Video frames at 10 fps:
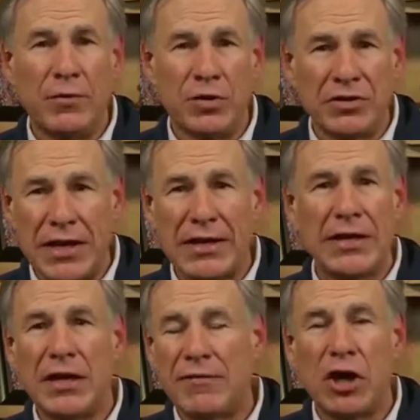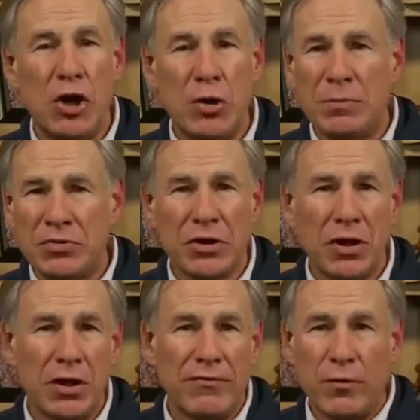for taking care of our homes,
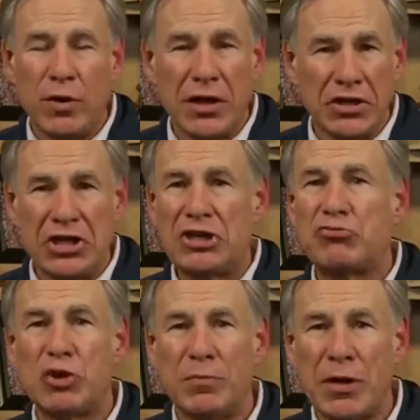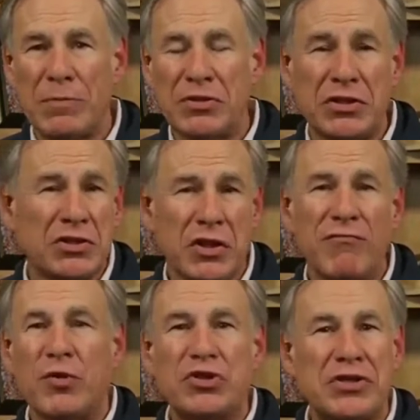for industrial purposes,
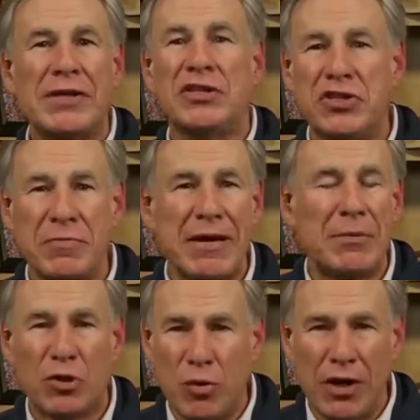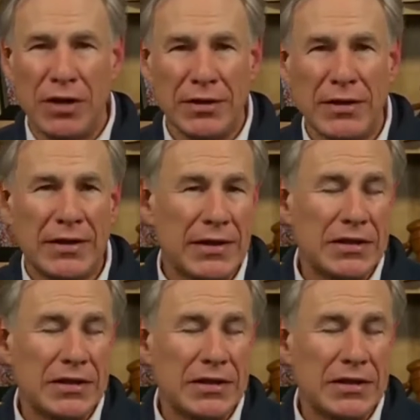for cities to be able to run.